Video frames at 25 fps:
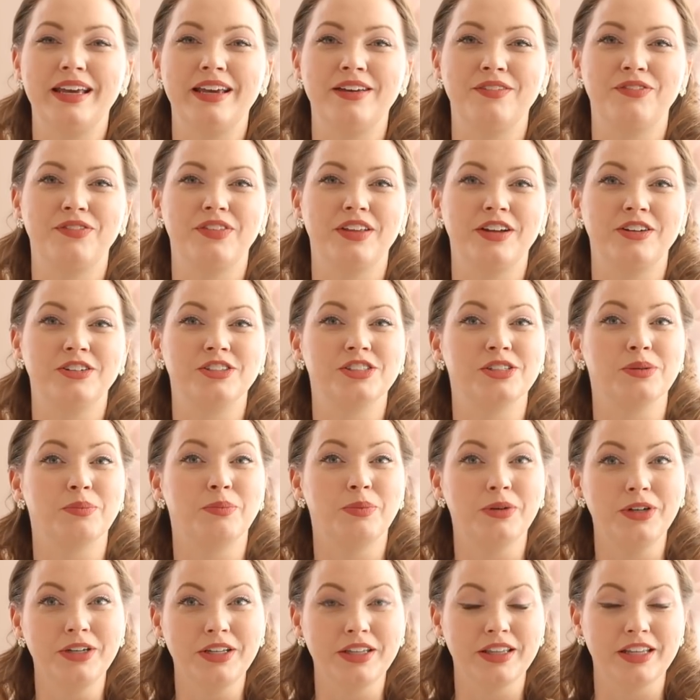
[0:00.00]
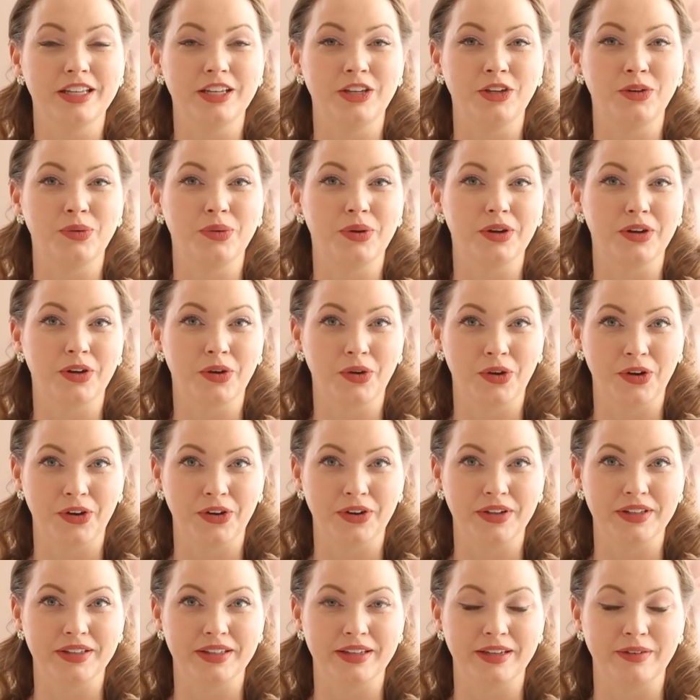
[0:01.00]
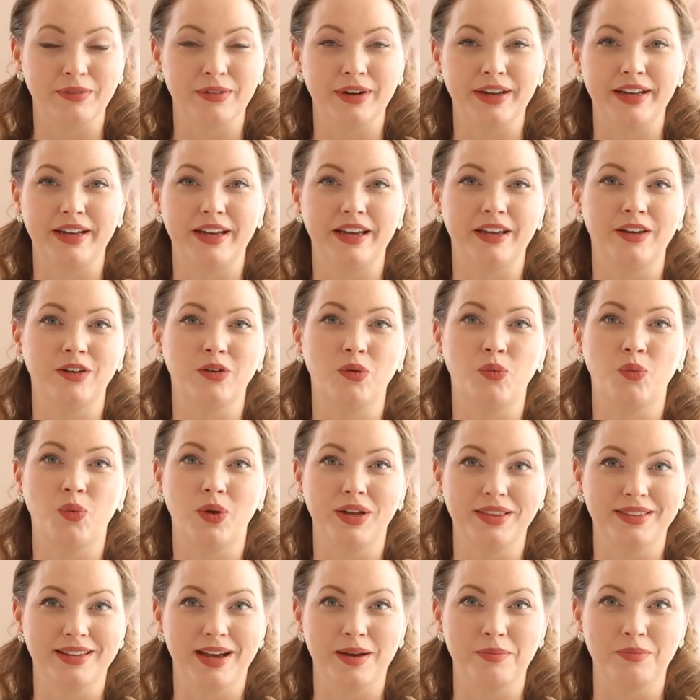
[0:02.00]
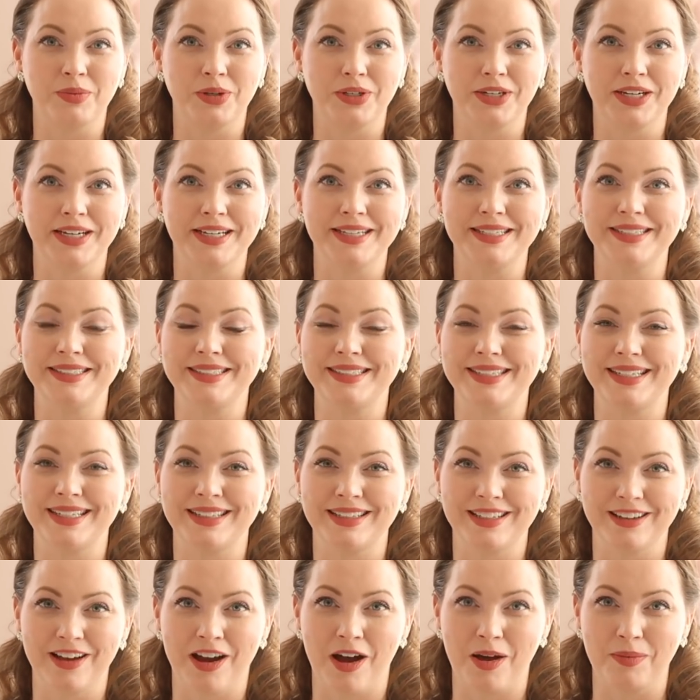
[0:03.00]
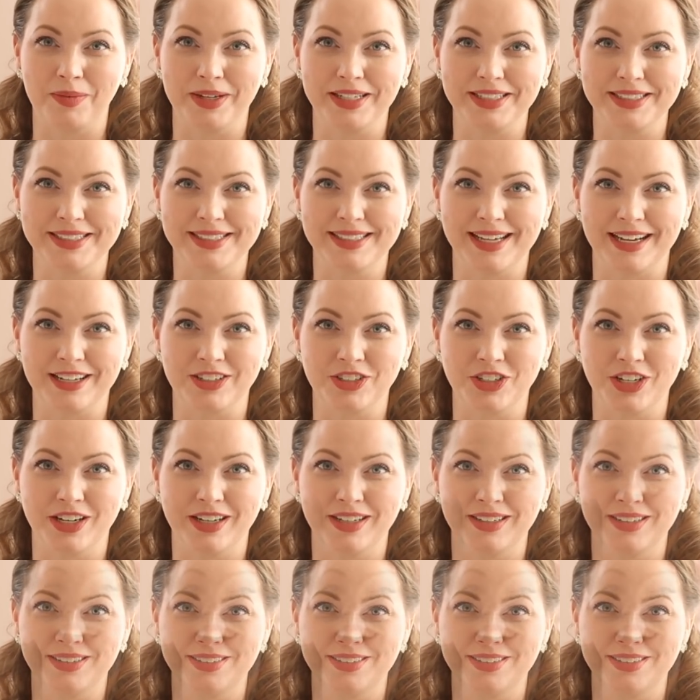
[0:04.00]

if there's a book that you are currently reading, what that book is in the comments section.